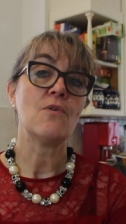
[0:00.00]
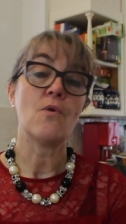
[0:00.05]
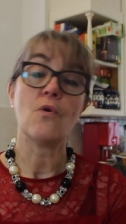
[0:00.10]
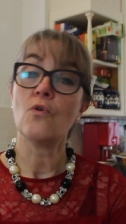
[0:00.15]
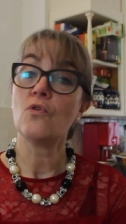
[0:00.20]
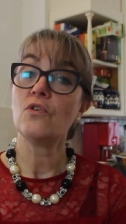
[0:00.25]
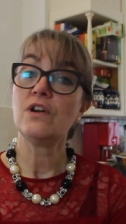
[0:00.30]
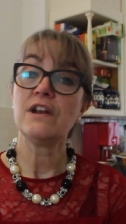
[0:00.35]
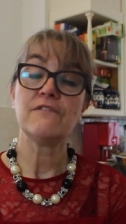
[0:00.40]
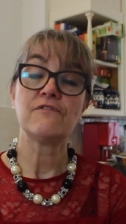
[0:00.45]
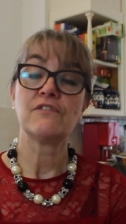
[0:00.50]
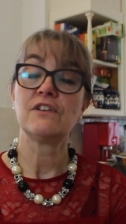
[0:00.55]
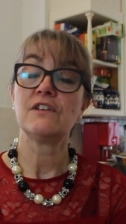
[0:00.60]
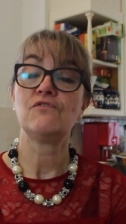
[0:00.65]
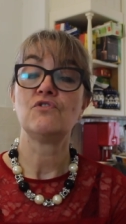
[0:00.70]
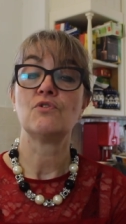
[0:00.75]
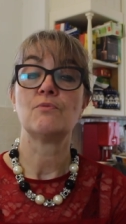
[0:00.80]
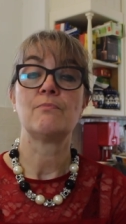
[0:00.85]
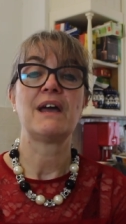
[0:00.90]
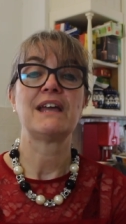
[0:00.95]
or even
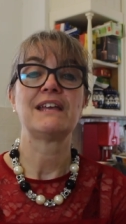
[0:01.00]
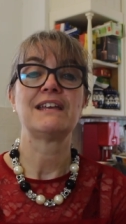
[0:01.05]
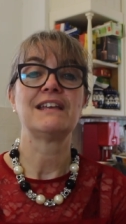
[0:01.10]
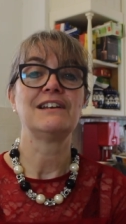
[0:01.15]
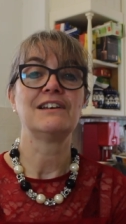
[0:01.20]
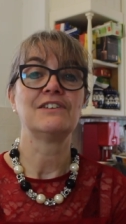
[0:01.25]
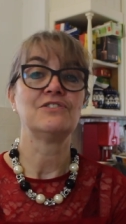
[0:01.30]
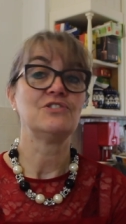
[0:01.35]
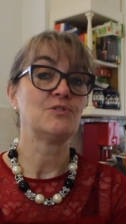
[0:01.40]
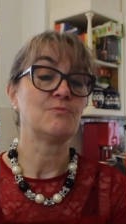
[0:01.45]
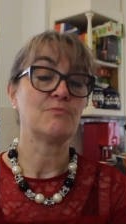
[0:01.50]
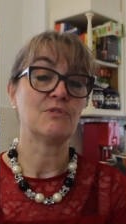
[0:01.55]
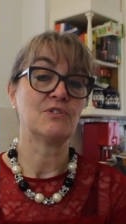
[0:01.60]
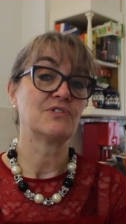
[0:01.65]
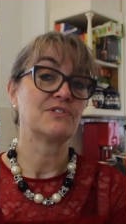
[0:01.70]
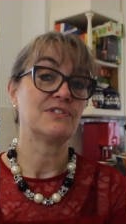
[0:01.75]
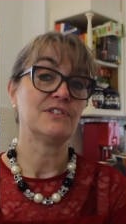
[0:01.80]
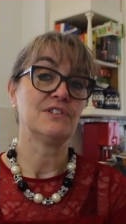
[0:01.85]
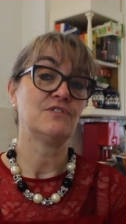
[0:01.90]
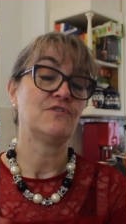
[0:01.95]
if you're packing
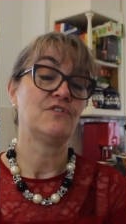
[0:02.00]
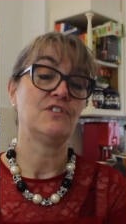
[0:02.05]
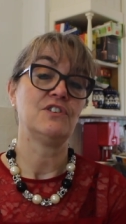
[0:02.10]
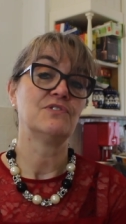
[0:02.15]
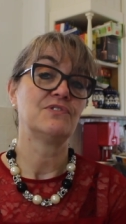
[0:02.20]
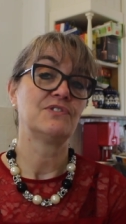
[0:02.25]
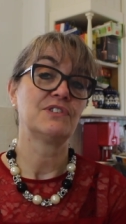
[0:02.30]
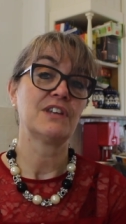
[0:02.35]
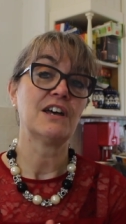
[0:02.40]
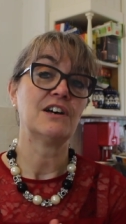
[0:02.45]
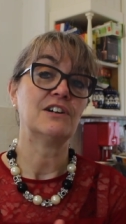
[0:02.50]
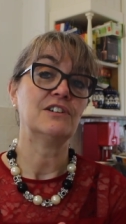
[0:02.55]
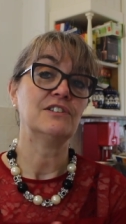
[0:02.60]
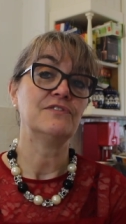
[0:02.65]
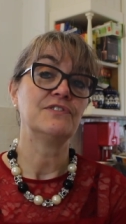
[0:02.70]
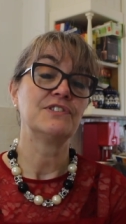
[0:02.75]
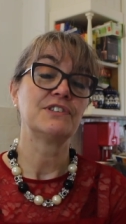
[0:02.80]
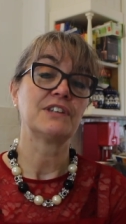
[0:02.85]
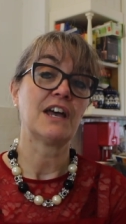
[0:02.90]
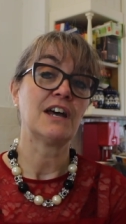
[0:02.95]
lunchboxes for
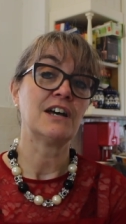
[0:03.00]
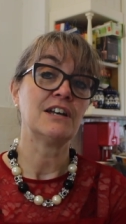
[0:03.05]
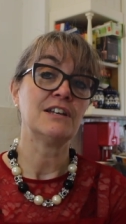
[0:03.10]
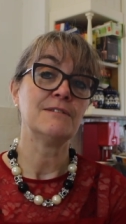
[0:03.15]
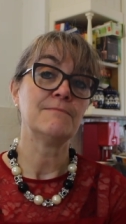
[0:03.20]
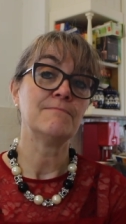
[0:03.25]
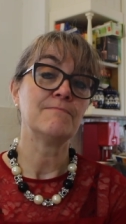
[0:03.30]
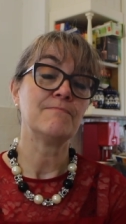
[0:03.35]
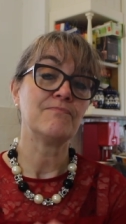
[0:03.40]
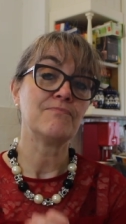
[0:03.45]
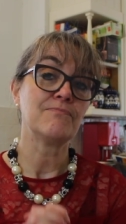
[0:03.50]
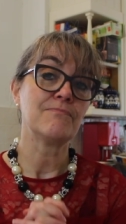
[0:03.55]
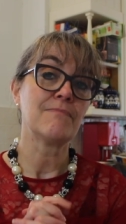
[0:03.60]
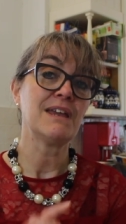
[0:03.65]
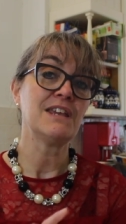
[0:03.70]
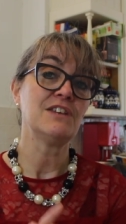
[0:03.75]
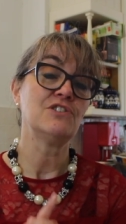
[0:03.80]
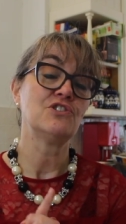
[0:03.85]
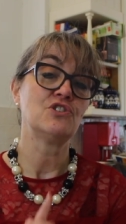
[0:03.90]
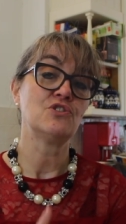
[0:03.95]
yourselves, um,
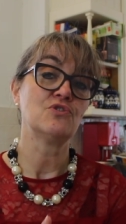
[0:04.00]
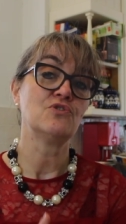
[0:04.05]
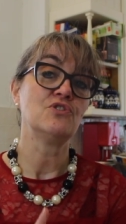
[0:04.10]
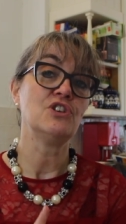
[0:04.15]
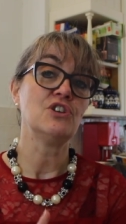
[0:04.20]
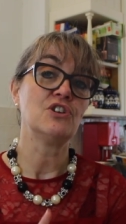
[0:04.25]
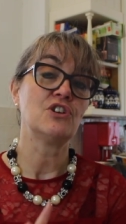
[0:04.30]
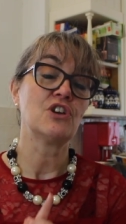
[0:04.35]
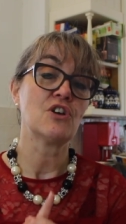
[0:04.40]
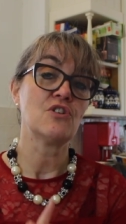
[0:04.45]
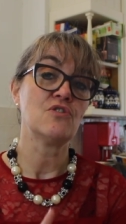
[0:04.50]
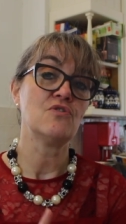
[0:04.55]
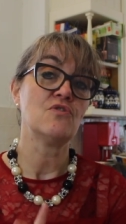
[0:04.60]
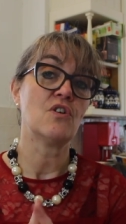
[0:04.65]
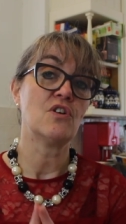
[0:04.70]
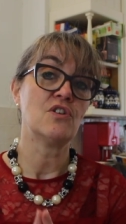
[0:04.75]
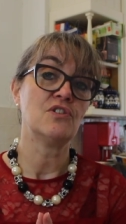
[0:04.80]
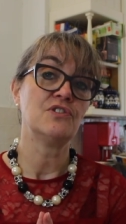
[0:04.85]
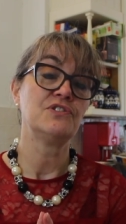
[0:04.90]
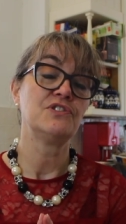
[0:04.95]
make sure you go
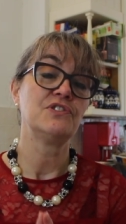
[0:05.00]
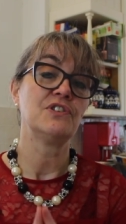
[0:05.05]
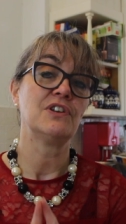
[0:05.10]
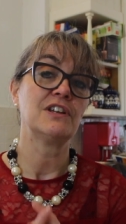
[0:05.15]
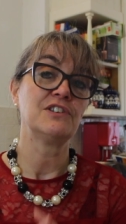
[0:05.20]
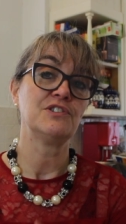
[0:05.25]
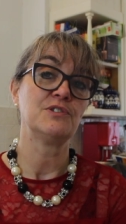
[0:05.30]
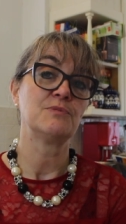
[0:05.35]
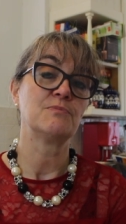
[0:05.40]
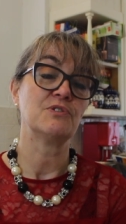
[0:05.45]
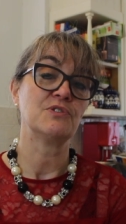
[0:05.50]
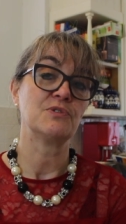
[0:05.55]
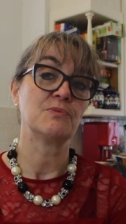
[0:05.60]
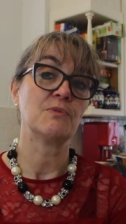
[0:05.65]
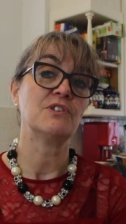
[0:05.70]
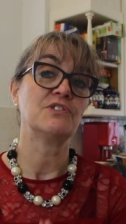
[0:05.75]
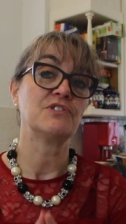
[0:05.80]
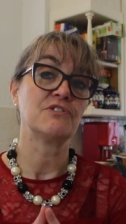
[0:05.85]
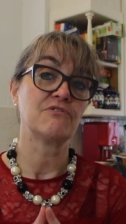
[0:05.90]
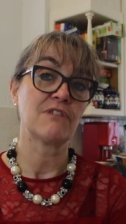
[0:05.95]
onto Lunchbox
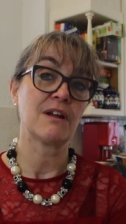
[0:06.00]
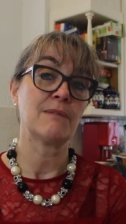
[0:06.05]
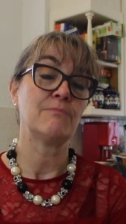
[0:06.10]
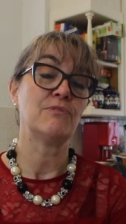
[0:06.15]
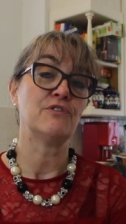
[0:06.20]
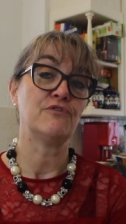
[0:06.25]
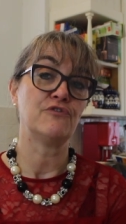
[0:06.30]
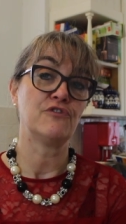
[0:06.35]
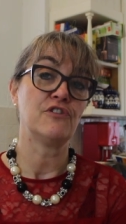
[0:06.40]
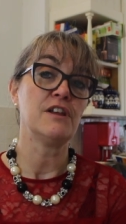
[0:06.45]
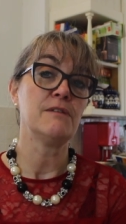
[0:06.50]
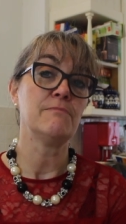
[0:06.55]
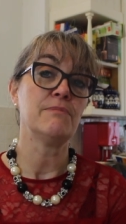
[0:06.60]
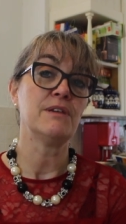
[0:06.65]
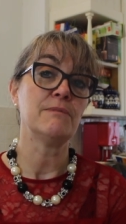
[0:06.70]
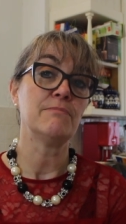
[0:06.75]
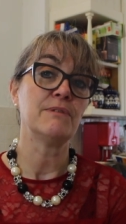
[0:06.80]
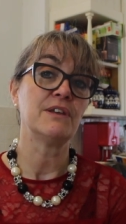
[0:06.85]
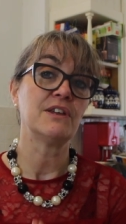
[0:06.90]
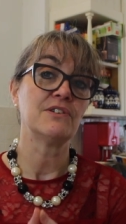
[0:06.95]
World and grab the
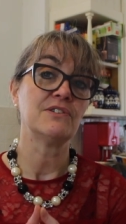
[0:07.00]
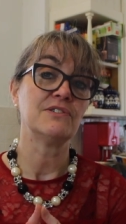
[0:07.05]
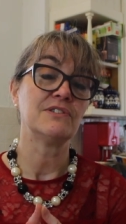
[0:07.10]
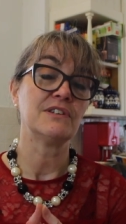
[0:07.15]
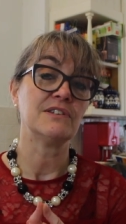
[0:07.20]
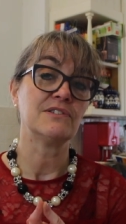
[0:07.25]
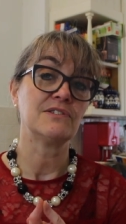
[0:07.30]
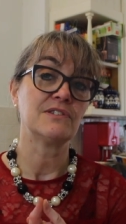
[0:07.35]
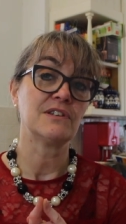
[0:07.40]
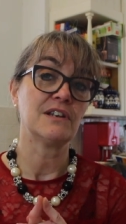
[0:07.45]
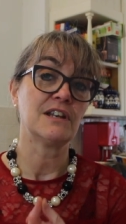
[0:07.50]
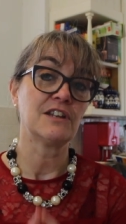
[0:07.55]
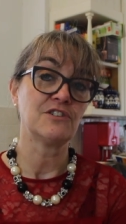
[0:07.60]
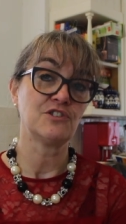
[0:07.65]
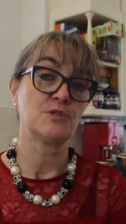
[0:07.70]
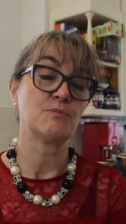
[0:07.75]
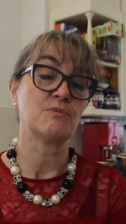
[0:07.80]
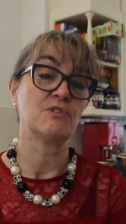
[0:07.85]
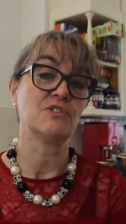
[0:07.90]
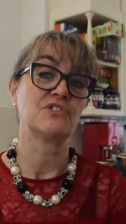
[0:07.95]
freebie because it's a
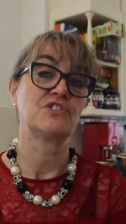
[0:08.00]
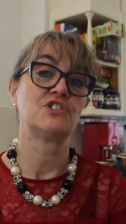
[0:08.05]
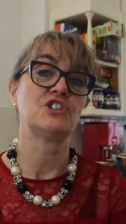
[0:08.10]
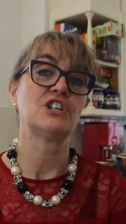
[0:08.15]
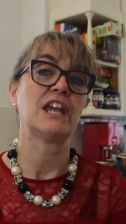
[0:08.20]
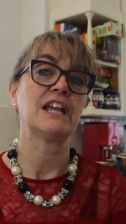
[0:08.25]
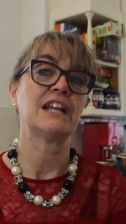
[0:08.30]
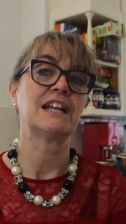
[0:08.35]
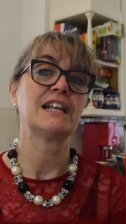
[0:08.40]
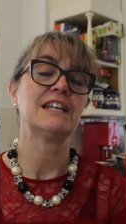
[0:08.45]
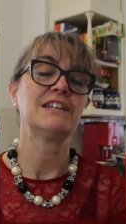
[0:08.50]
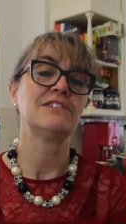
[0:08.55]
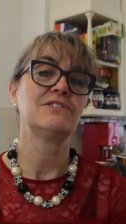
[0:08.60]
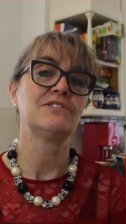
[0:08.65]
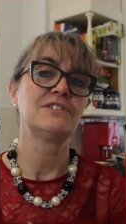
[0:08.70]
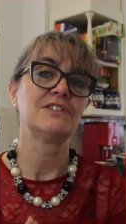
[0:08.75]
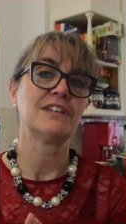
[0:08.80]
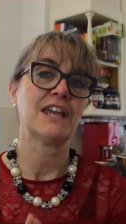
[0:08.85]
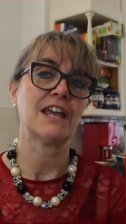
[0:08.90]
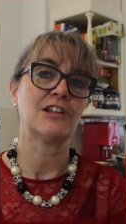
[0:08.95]
lunchbox
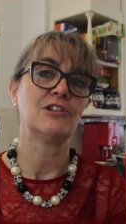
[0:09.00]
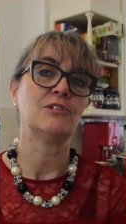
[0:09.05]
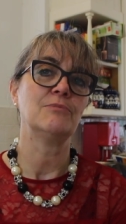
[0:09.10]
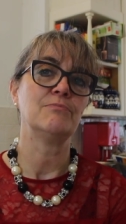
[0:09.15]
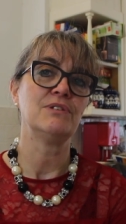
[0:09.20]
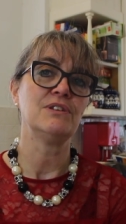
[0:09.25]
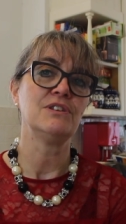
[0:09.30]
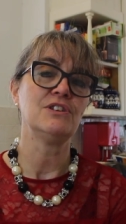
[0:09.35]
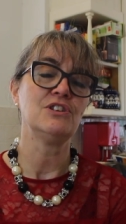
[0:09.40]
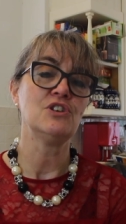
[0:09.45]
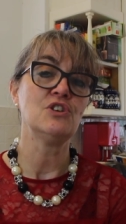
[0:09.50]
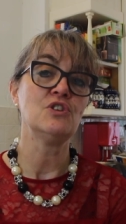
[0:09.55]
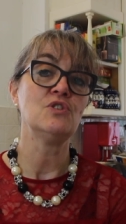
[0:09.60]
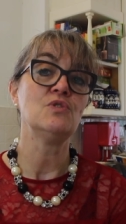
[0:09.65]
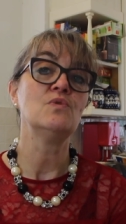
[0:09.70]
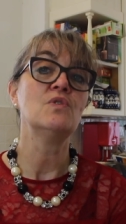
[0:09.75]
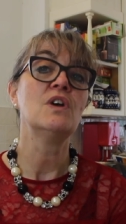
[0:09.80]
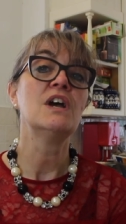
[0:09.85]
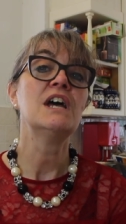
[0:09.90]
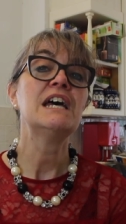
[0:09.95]
checklist to help
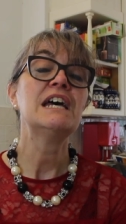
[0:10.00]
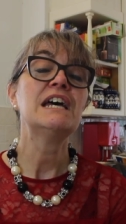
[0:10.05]
you